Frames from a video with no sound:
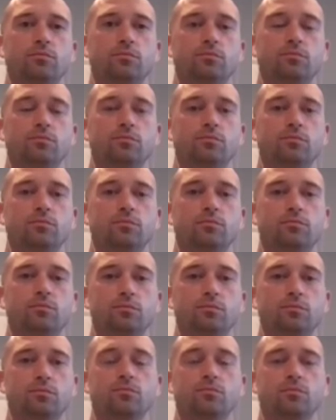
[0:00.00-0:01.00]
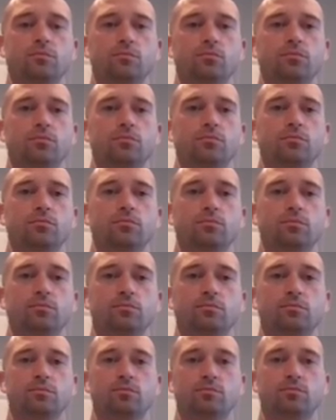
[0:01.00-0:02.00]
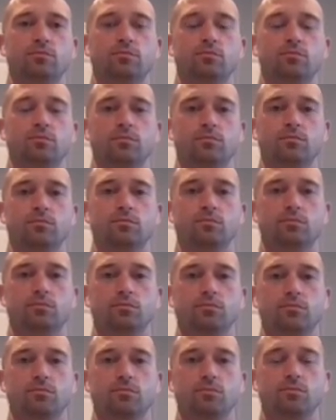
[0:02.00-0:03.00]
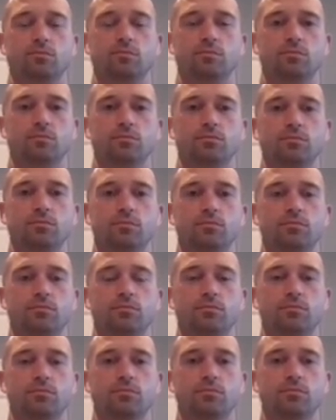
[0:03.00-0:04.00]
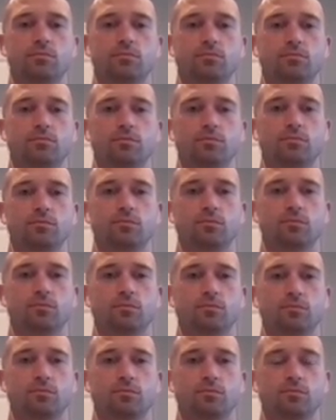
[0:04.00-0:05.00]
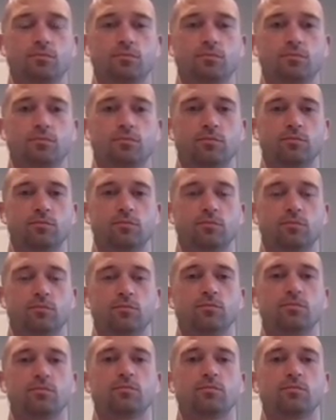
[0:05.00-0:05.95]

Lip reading: (not speaking)